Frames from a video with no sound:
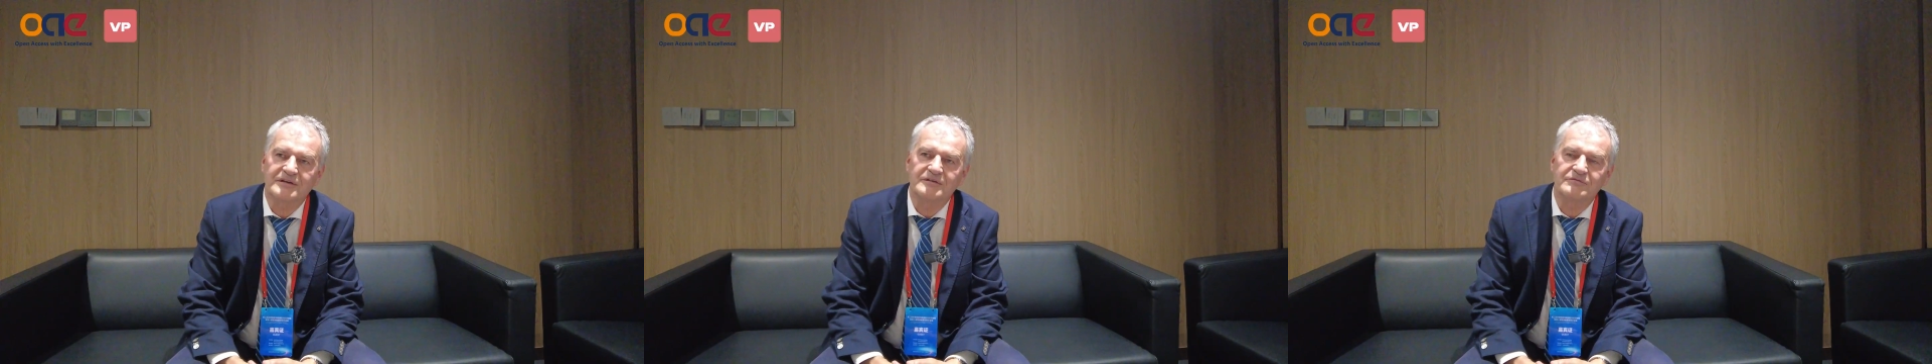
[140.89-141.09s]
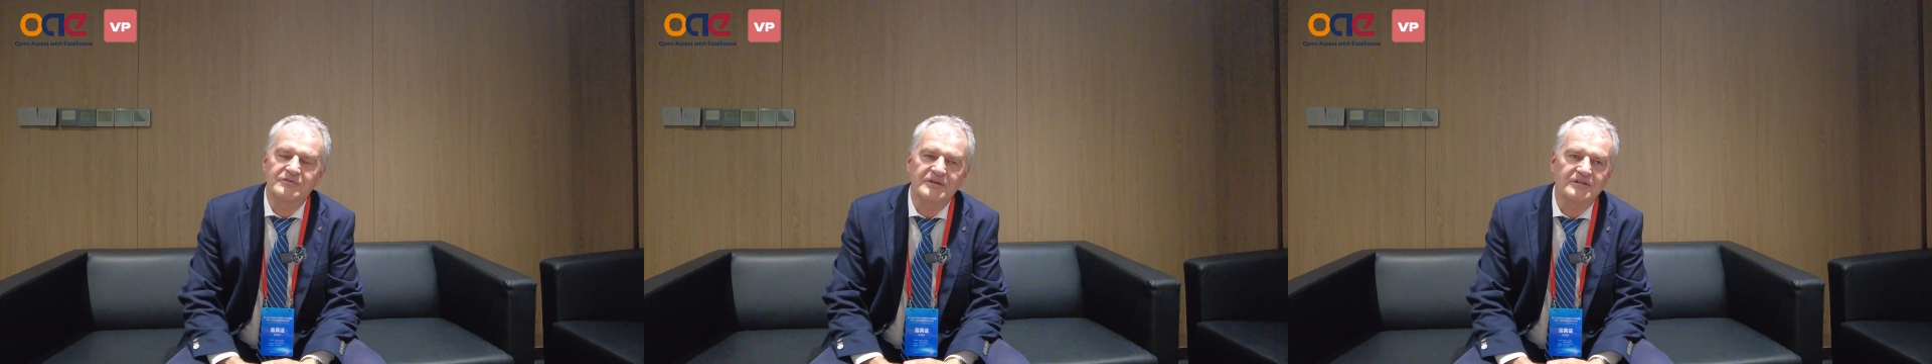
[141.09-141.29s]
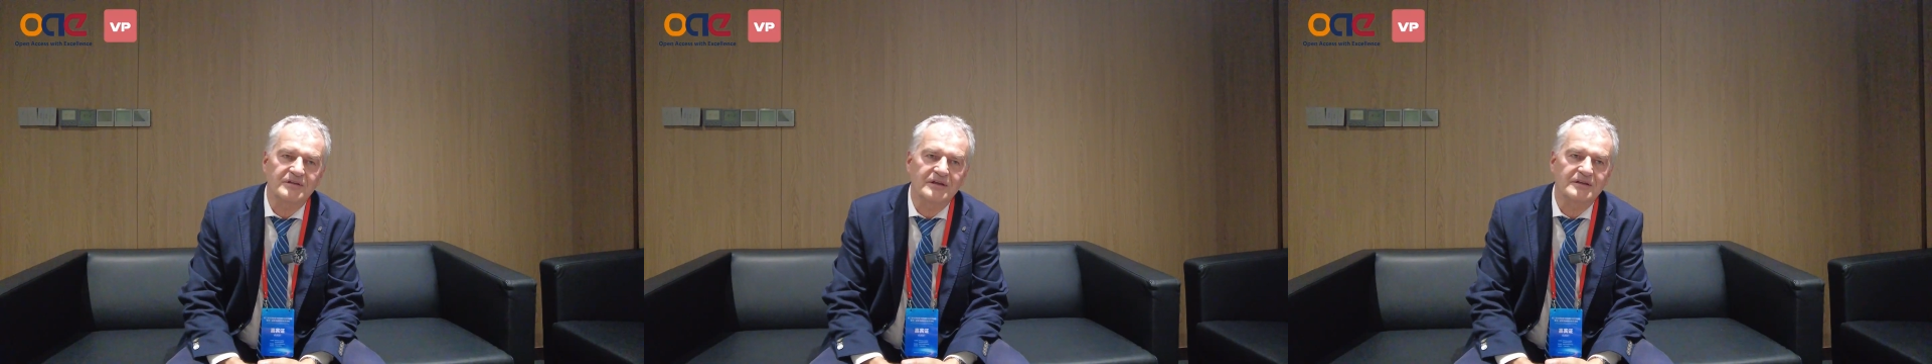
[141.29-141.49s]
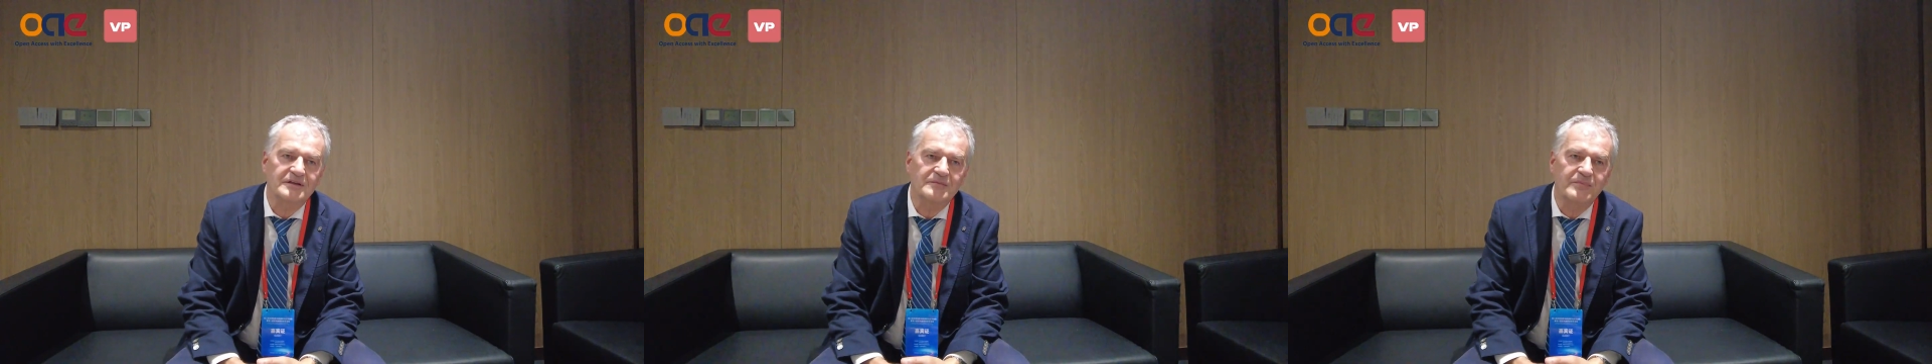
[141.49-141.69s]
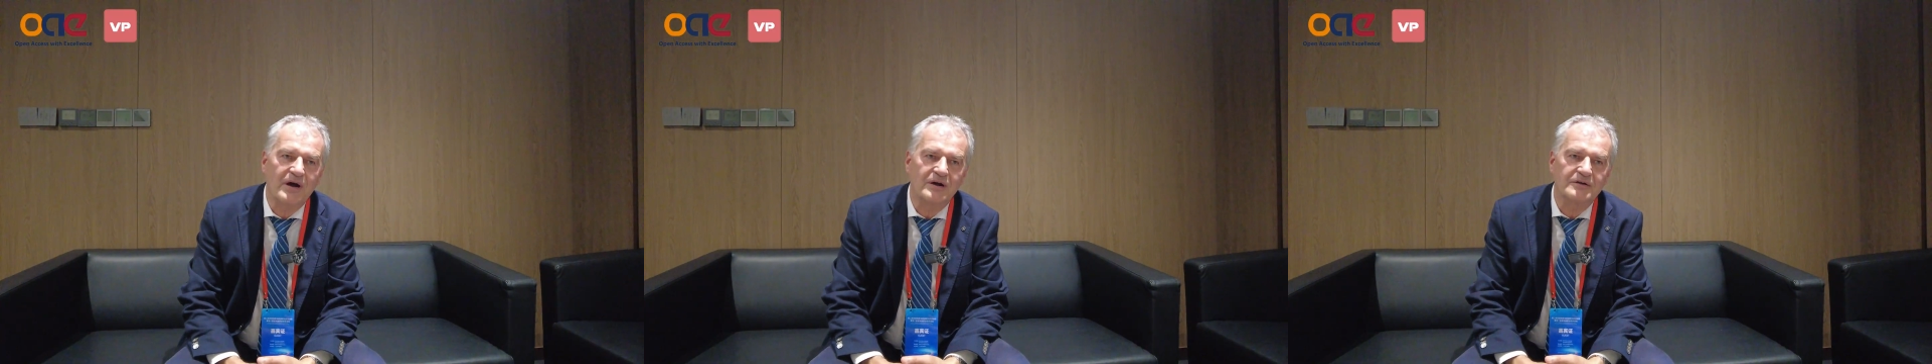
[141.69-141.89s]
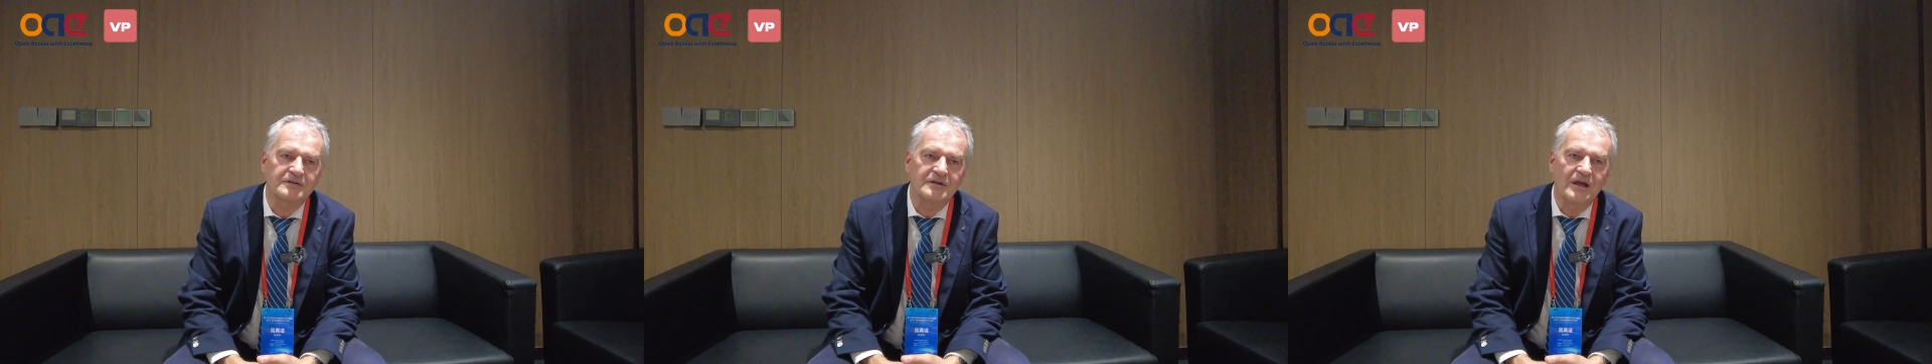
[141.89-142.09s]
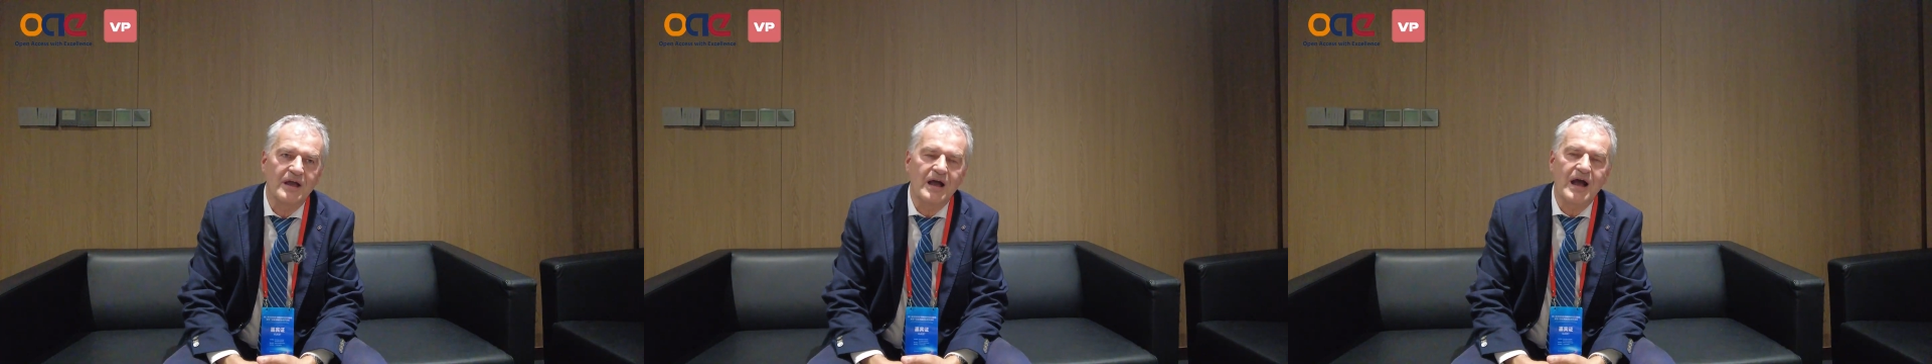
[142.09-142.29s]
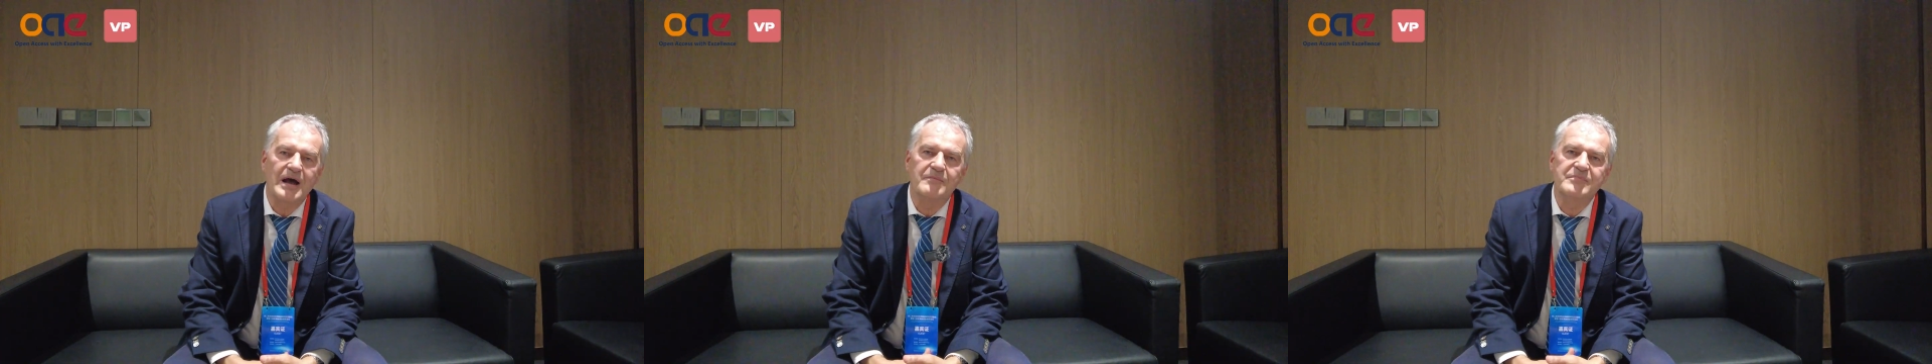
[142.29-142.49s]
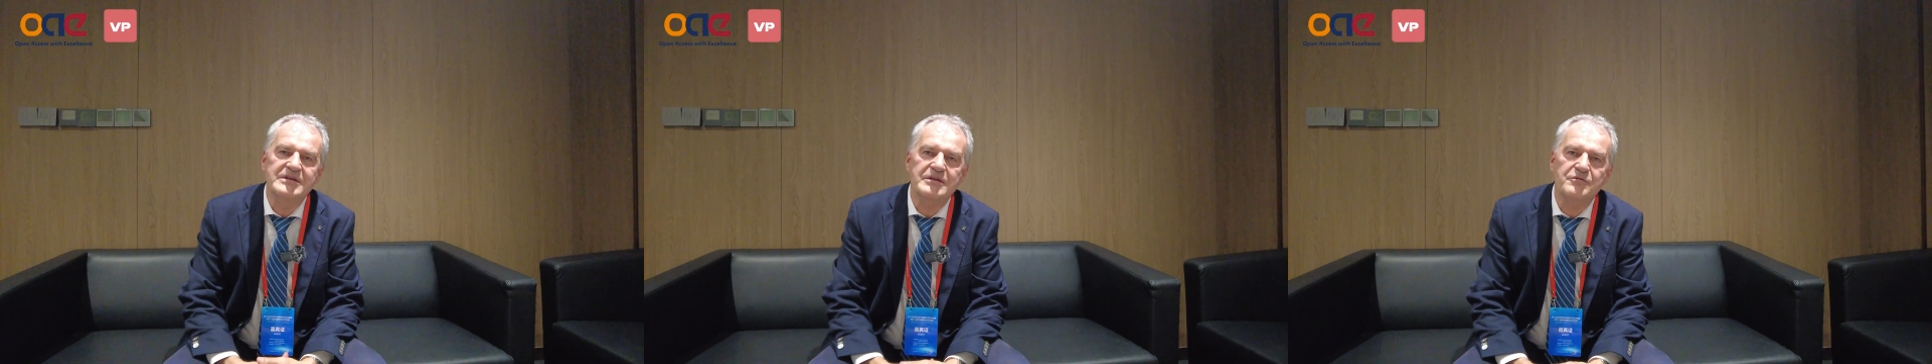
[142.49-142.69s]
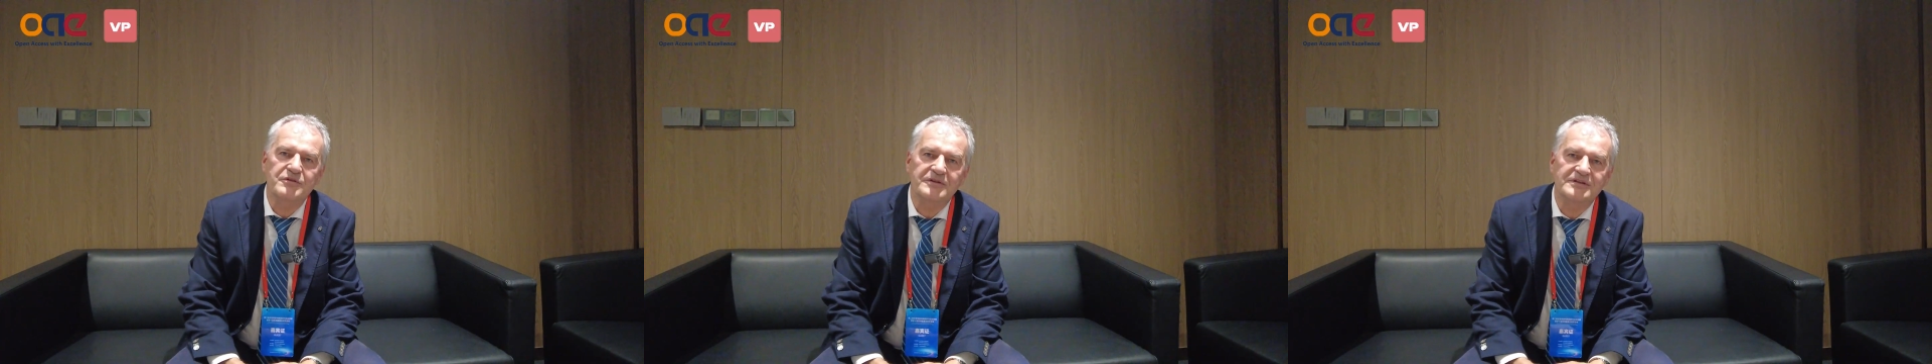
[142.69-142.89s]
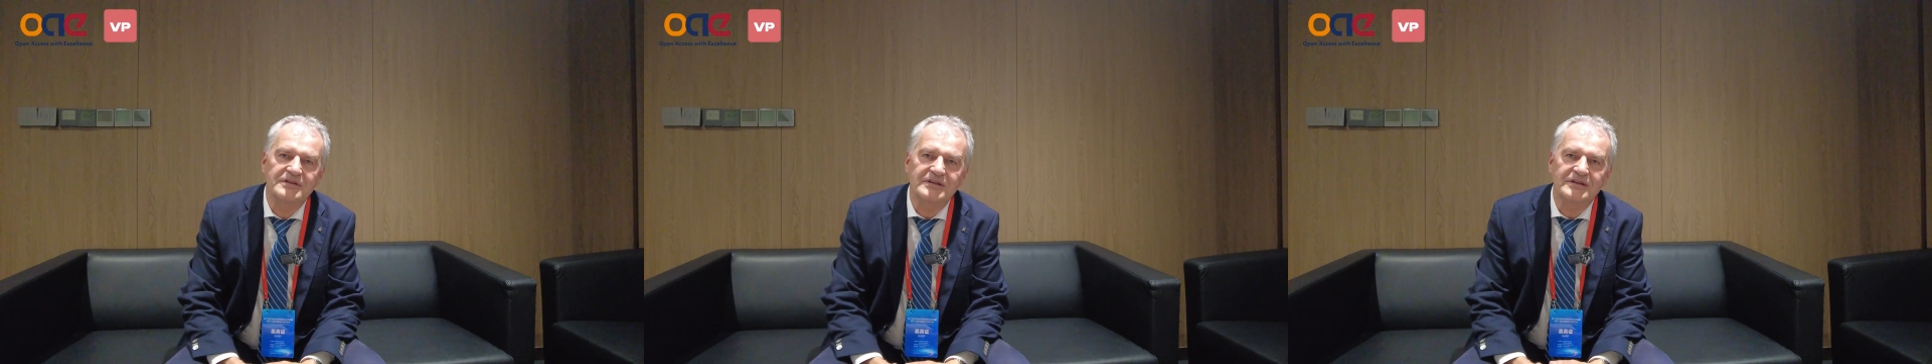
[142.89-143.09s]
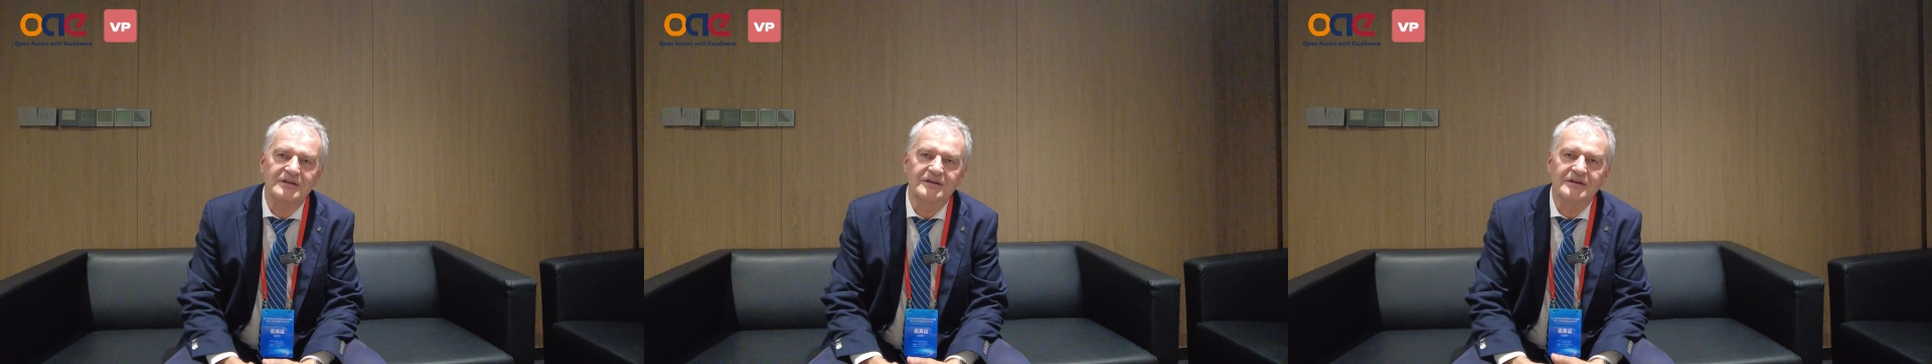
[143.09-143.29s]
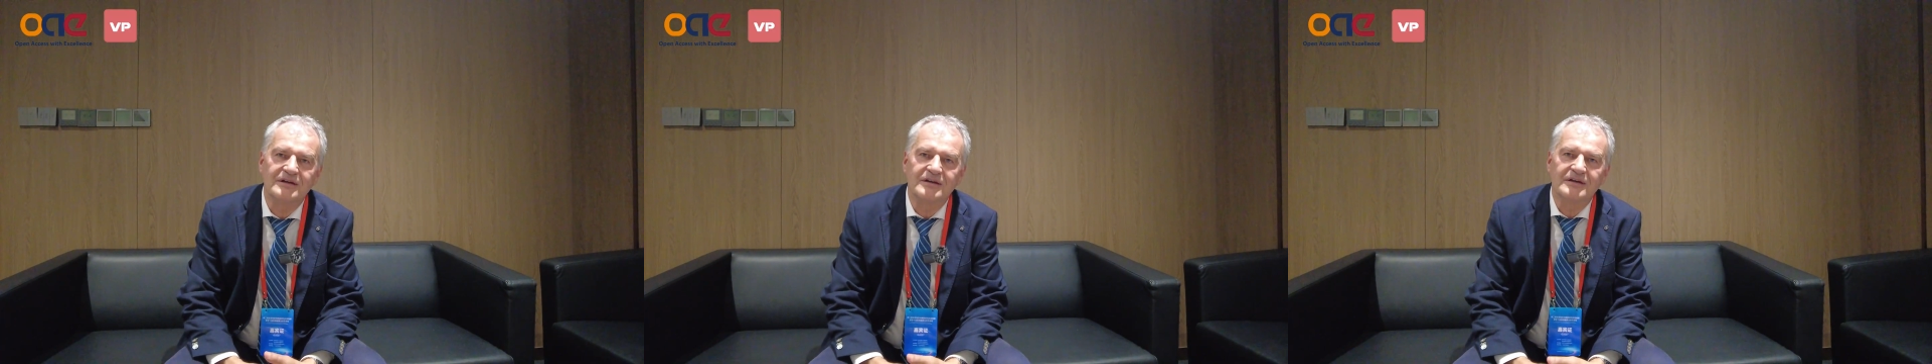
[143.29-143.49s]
if we think about obesity,